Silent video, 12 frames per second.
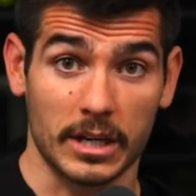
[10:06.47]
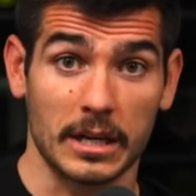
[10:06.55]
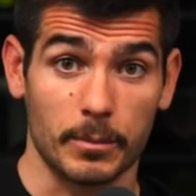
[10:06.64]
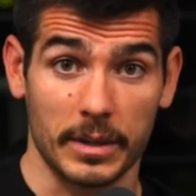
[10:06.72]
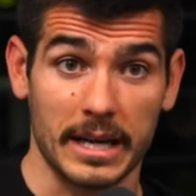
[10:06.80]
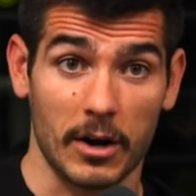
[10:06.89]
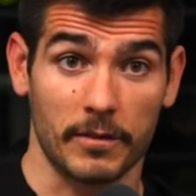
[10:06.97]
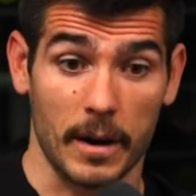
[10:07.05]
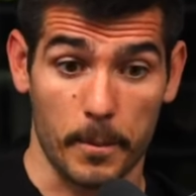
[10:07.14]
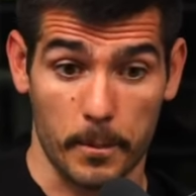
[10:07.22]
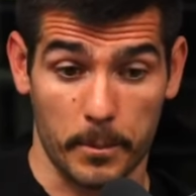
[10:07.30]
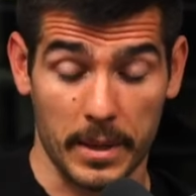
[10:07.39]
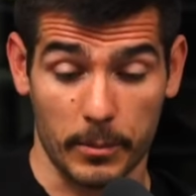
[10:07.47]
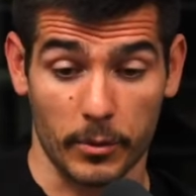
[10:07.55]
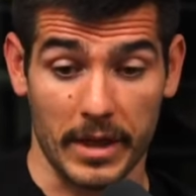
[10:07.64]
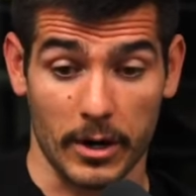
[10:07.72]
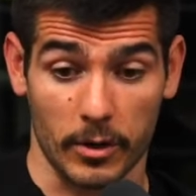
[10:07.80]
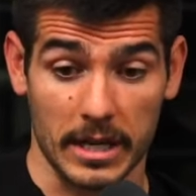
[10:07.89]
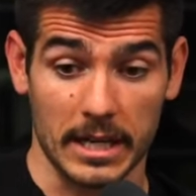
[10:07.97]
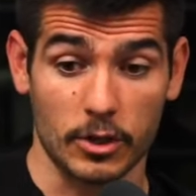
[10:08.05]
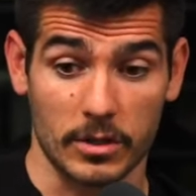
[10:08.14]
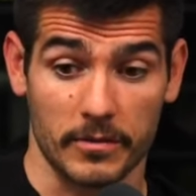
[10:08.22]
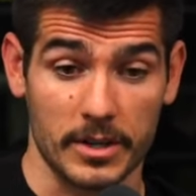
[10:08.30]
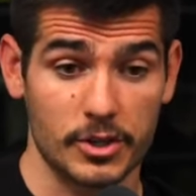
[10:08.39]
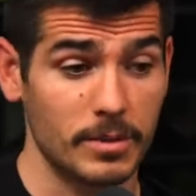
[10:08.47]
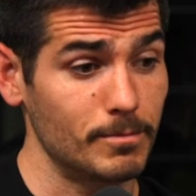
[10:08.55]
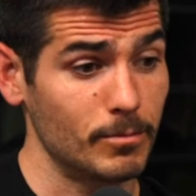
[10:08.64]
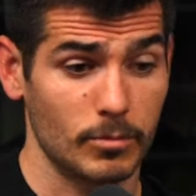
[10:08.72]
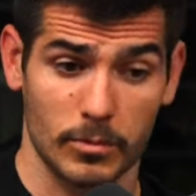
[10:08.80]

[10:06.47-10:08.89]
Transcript: getting beat out by people that are in your division,